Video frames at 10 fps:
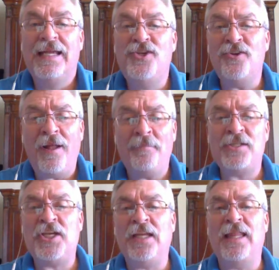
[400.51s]
Do you know how
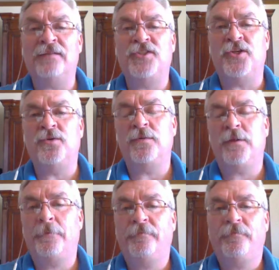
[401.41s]
much he loves you?
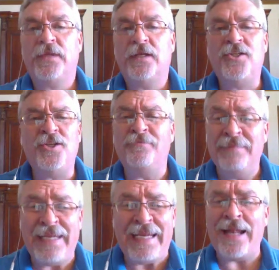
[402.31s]
Do you
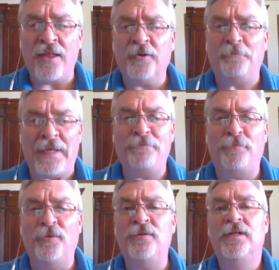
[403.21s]
need other
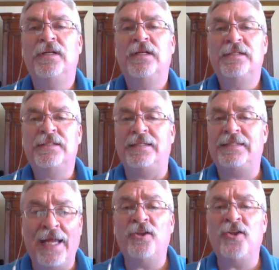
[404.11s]
people to
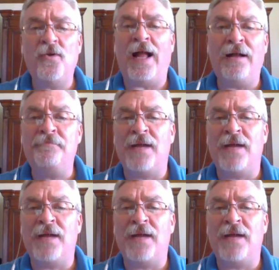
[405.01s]
tell you how